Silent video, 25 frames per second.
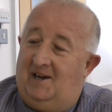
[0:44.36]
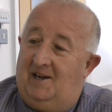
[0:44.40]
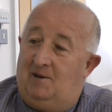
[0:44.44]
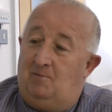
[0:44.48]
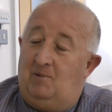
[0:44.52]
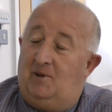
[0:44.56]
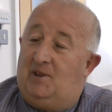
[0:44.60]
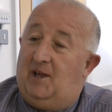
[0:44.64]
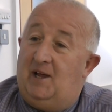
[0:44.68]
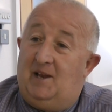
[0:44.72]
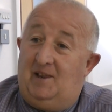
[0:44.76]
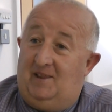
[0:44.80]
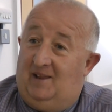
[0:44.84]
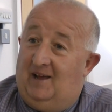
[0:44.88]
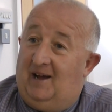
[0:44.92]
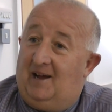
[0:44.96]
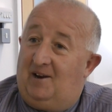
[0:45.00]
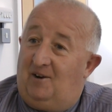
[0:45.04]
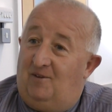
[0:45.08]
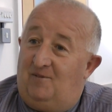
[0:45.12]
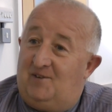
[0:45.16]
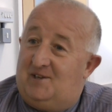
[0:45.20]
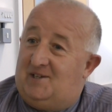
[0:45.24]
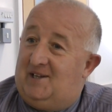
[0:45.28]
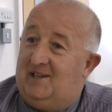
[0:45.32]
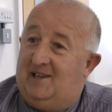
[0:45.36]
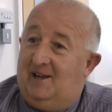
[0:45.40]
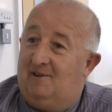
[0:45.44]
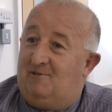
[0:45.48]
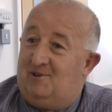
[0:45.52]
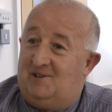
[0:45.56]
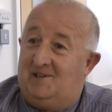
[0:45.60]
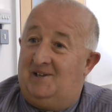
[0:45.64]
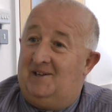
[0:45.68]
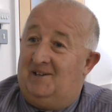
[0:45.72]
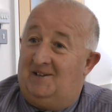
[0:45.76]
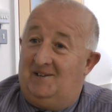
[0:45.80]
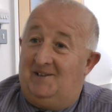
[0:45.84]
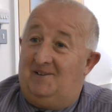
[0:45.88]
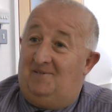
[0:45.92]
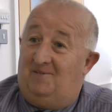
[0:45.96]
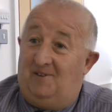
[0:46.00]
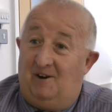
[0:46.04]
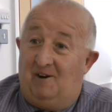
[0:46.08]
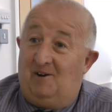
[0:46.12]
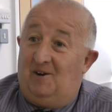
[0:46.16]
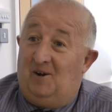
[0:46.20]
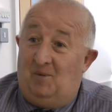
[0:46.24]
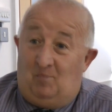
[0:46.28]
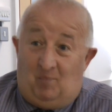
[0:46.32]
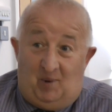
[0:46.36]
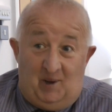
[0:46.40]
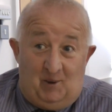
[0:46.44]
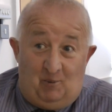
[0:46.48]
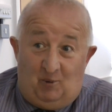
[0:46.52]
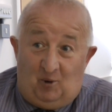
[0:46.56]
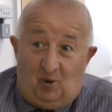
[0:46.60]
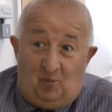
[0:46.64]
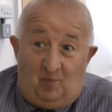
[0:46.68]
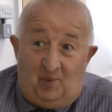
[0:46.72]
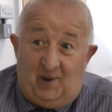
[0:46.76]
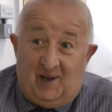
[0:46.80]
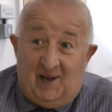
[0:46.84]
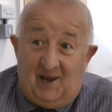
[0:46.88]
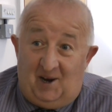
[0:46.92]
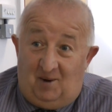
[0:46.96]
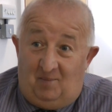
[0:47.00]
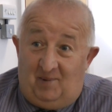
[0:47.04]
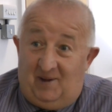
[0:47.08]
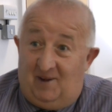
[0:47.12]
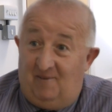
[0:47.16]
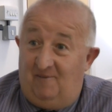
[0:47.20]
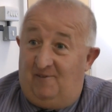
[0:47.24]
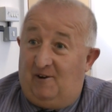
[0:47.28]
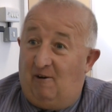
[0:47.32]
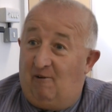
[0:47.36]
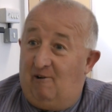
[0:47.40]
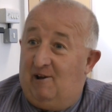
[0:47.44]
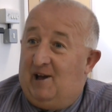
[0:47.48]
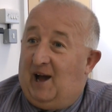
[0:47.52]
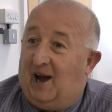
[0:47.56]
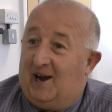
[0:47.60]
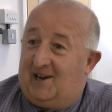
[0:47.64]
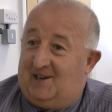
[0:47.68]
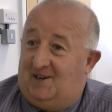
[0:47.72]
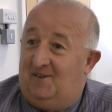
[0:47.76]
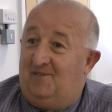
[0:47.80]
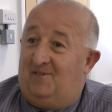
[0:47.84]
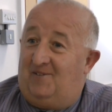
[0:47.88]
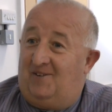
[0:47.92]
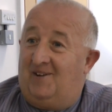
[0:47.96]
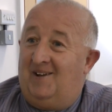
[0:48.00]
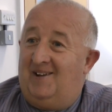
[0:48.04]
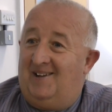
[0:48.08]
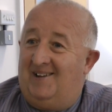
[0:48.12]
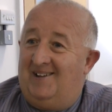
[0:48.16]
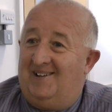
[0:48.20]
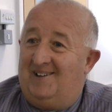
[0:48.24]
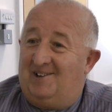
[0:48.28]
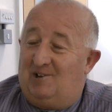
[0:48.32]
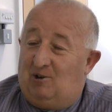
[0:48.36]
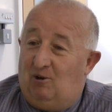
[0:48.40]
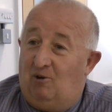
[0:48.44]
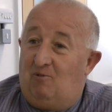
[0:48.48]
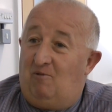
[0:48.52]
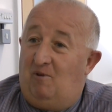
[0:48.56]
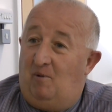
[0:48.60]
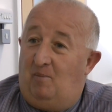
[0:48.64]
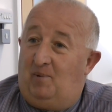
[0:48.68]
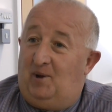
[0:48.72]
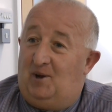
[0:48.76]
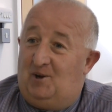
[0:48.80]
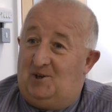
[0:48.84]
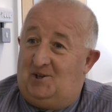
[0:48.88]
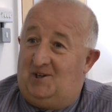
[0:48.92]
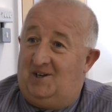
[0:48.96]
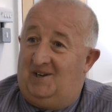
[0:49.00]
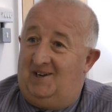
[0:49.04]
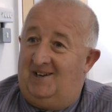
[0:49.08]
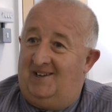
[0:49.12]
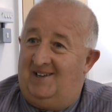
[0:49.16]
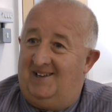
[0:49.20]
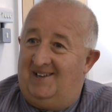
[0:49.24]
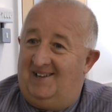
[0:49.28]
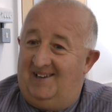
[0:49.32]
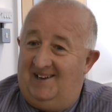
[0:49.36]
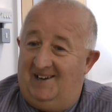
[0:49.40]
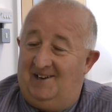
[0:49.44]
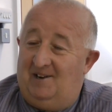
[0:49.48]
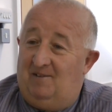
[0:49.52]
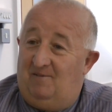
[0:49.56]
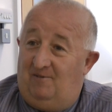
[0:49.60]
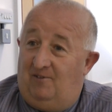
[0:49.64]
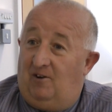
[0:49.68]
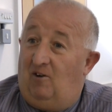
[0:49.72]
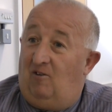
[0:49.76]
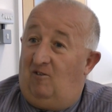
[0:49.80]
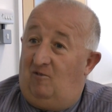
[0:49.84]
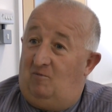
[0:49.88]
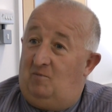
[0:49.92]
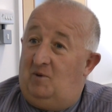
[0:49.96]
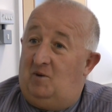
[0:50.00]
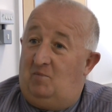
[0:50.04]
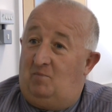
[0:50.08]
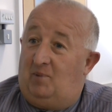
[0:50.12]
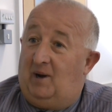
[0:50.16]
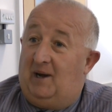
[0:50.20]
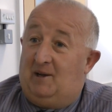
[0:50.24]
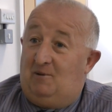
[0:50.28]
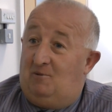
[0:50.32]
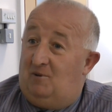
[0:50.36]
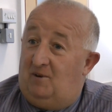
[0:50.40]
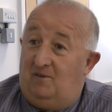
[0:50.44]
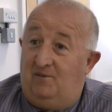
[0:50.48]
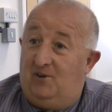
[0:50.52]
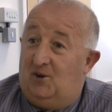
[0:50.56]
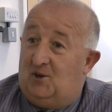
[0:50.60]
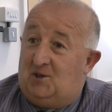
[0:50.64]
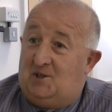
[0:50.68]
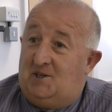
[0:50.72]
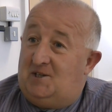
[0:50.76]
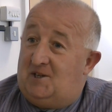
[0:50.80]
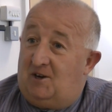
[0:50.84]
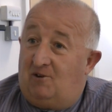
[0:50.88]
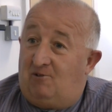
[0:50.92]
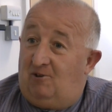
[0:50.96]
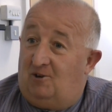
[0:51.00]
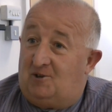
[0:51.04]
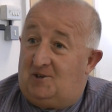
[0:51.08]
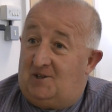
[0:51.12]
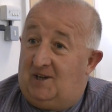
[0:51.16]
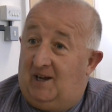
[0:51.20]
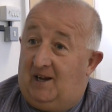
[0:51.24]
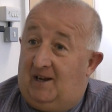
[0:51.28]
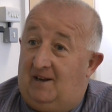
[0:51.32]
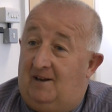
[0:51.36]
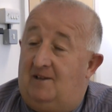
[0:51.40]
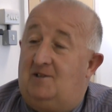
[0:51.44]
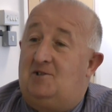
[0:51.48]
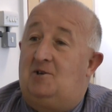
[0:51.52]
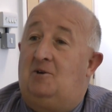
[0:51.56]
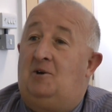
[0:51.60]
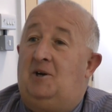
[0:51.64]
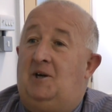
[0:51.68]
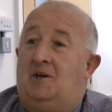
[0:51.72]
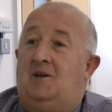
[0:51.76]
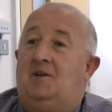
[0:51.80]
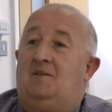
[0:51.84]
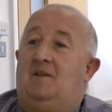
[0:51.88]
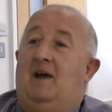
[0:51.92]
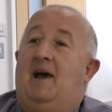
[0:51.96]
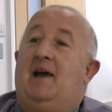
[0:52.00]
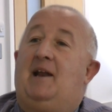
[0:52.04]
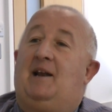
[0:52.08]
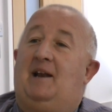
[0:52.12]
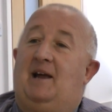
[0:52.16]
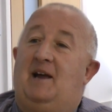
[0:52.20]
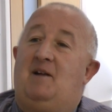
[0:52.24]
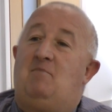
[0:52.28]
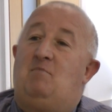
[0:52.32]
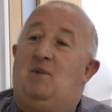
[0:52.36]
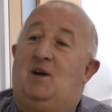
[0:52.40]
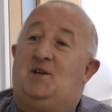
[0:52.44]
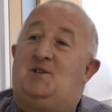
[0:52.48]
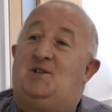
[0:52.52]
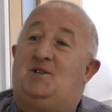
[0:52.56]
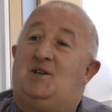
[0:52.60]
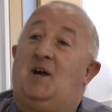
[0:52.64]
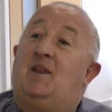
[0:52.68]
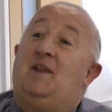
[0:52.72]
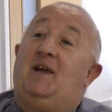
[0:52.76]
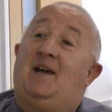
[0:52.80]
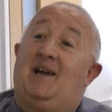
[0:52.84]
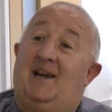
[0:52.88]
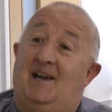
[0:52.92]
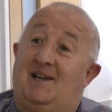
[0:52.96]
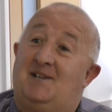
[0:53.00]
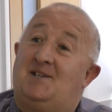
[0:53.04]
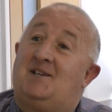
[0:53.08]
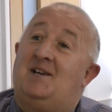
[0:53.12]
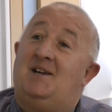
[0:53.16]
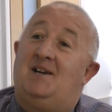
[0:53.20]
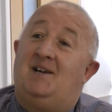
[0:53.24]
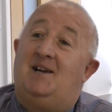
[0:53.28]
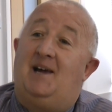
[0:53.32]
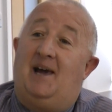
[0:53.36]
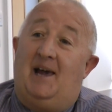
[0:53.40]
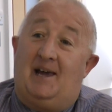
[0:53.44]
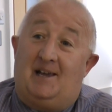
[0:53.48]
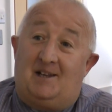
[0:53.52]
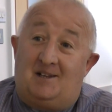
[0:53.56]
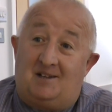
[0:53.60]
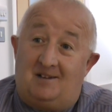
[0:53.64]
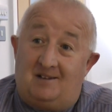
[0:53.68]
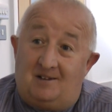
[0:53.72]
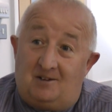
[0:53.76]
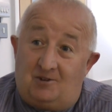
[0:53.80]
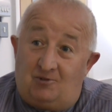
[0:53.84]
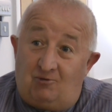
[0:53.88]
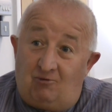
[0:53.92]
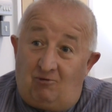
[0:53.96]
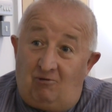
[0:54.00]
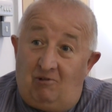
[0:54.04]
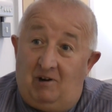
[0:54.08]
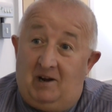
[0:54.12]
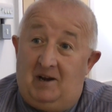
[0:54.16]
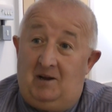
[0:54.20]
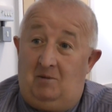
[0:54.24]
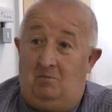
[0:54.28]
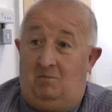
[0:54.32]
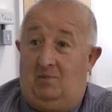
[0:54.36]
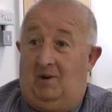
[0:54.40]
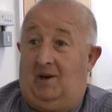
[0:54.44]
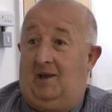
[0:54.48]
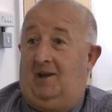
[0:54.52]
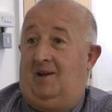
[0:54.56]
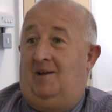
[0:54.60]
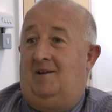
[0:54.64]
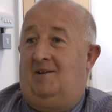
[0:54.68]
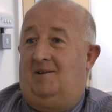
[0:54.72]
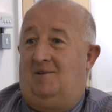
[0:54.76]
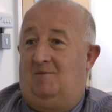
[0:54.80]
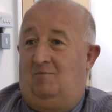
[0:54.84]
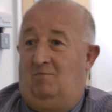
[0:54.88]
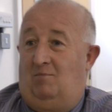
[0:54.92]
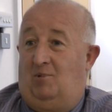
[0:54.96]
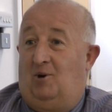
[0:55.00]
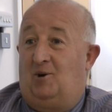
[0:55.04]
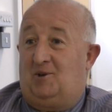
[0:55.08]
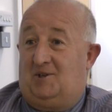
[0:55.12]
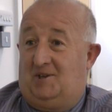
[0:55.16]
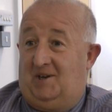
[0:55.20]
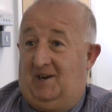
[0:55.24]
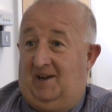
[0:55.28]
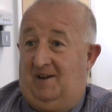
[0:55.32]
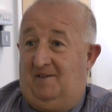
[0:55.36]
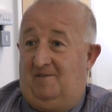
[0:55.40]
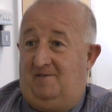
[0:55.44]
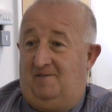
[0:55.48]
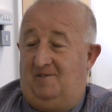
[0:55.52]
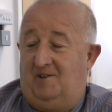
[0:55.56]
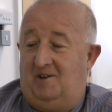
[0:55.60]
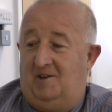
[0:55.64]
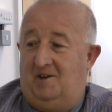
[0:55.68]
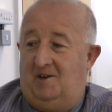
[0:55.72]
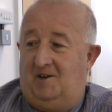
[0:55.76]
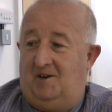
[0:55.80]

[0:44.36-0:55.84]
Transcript: And within that, obviously, there would appear to be a very active contribution and involvement by universities across England. So the headline message, I think, is extremely positive.